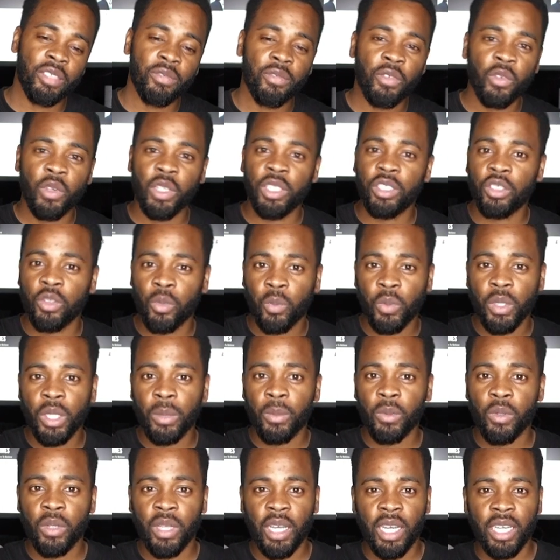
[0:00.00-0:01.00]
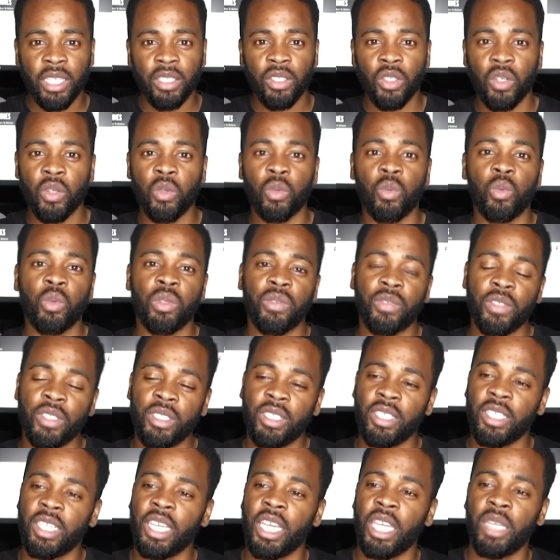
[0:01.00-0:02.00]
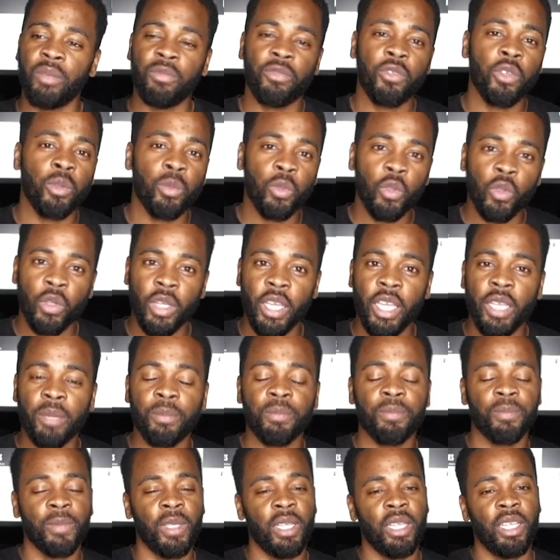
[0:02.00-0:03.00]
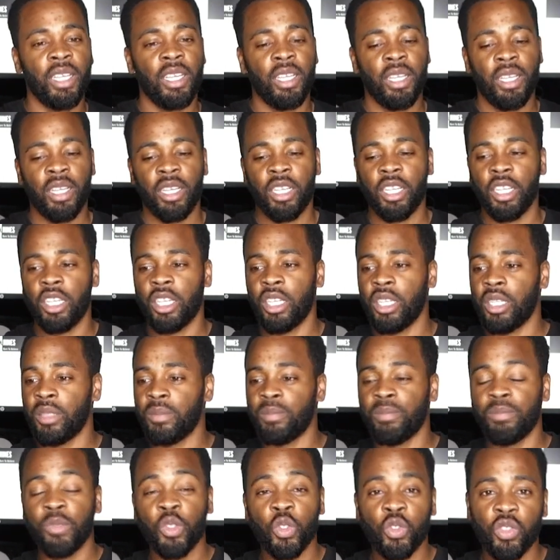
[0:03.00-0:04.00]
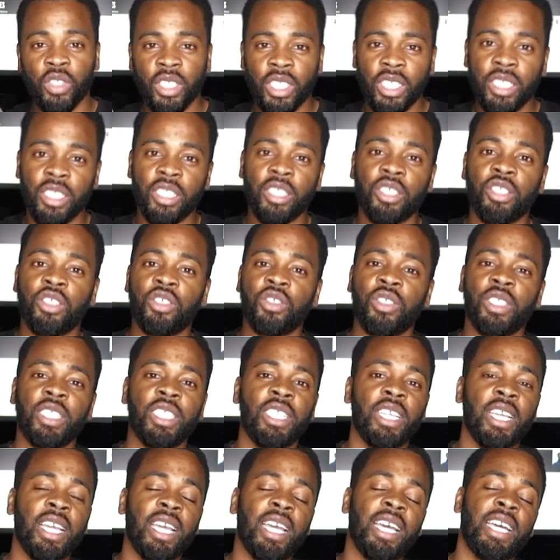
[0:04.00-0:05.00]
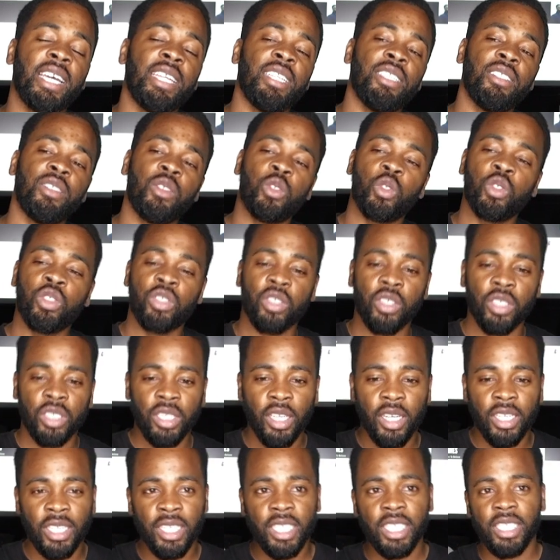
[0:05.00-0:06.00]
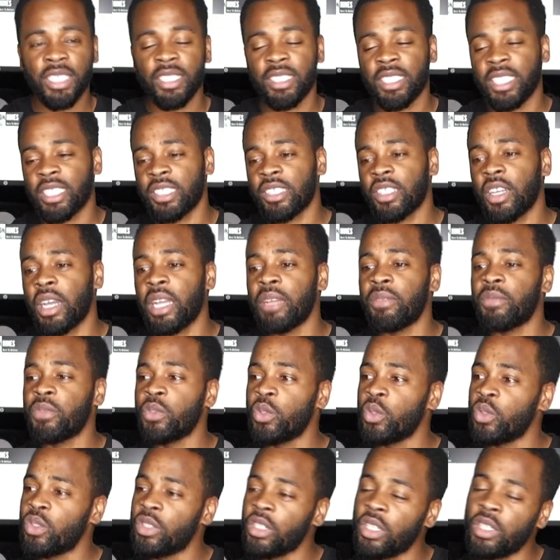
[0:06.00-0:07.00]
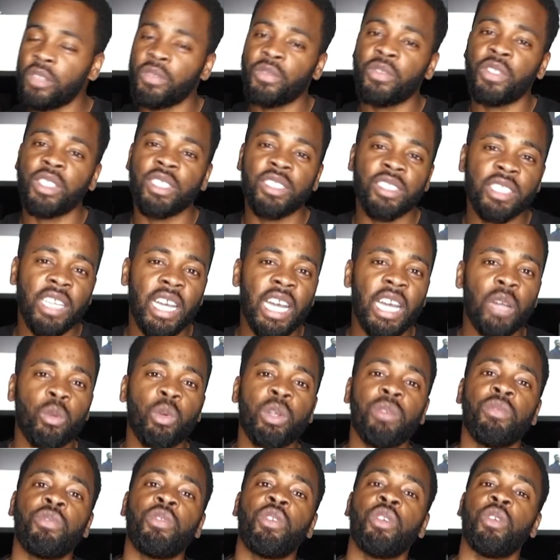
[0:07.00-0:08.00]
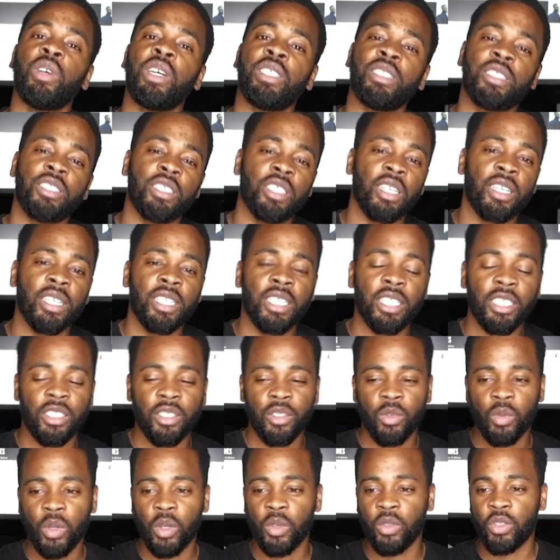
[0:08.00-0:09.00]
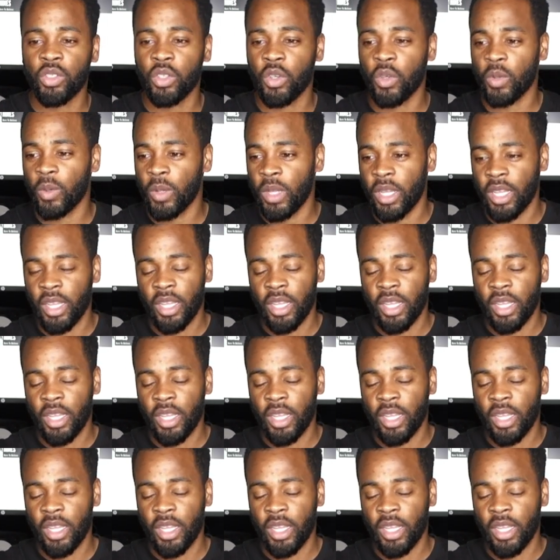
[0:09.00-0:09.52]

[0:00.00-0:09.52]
of influential people that I know within the game, football game, um, music industry, and also young kids that's going through certain things that I went through as a young kid as well. So